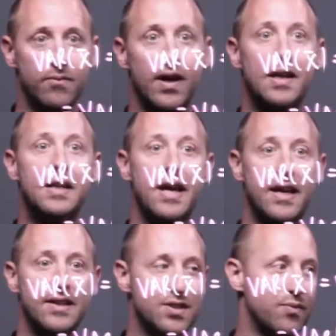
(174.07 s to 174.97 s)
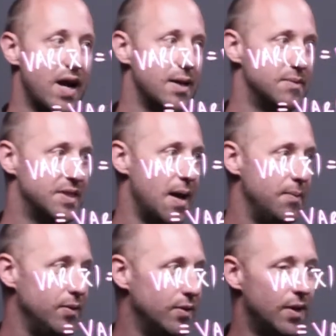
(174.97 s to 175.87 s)
Right? And taking this random
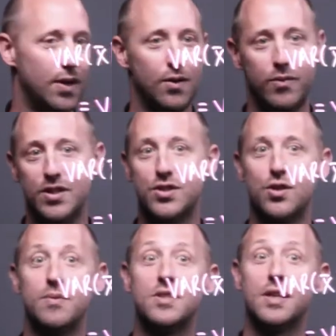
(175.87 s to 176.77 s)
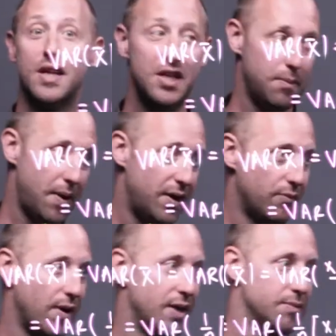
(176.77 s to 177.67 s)
sample, we assume it's an independent
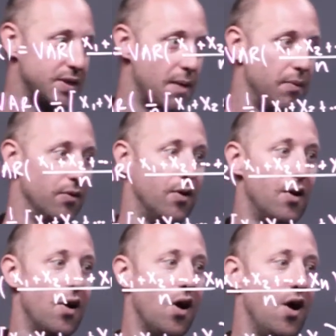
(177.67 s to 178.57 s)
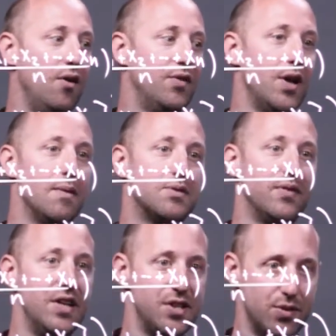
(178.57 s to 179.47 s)
random sample. All of the
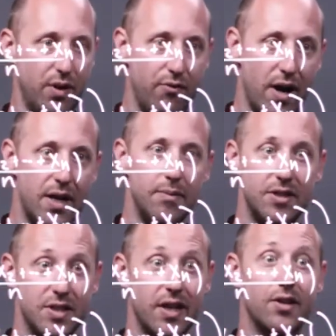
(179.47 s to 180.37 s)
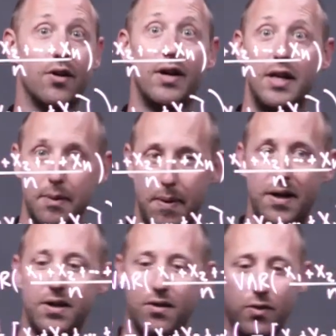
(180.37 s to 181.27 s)
observations we've randomly selected are independent